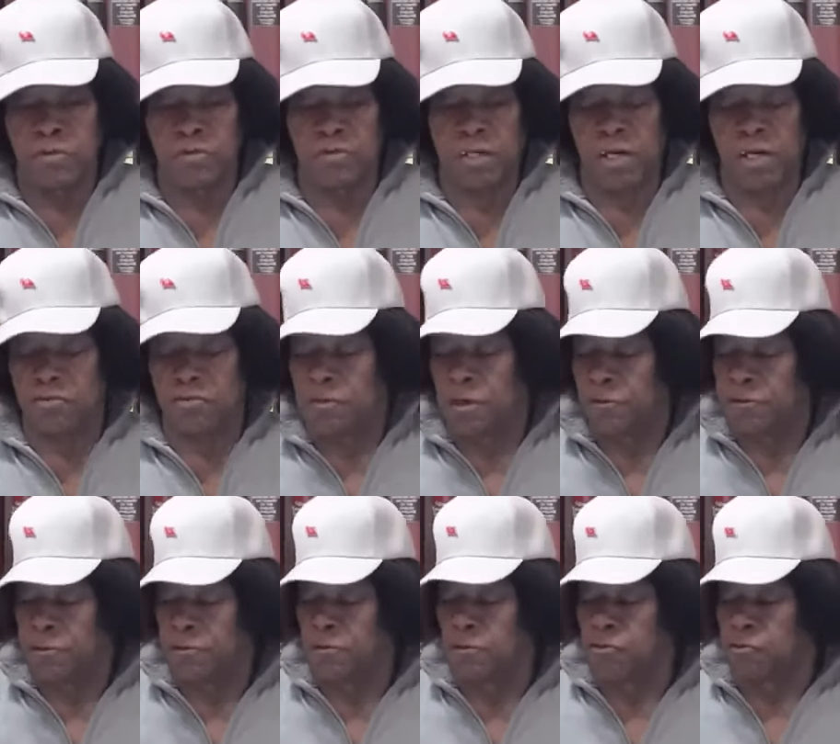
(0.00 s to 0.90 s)
And this has
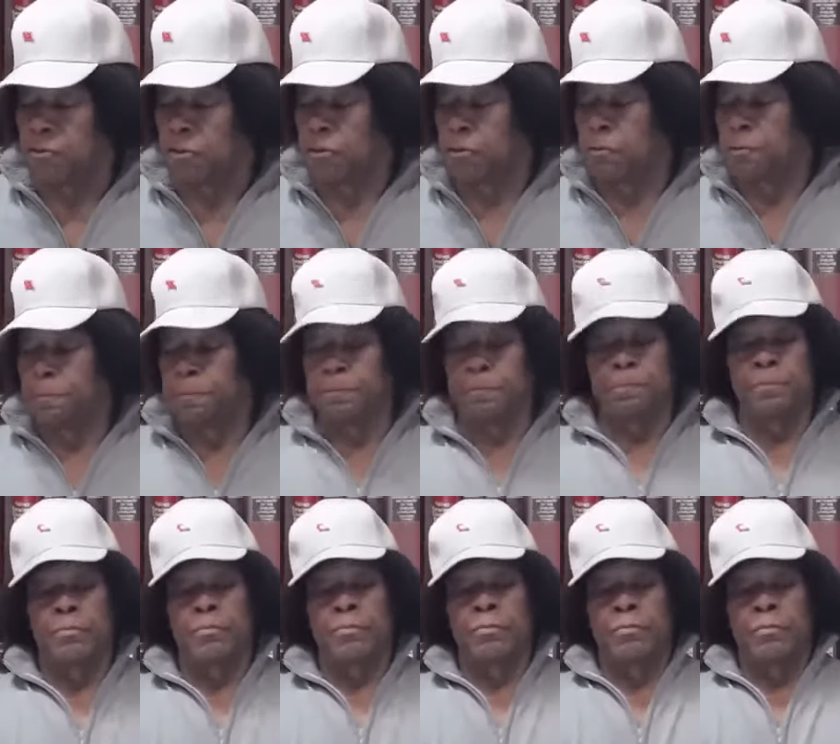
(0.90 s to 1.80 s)
nothing to do
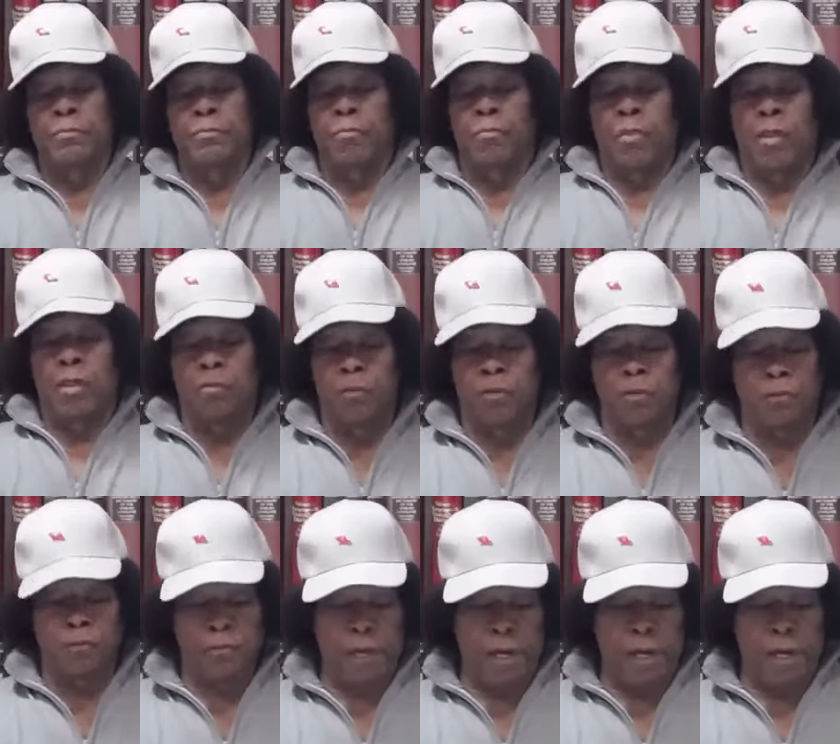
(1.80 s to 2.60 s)
with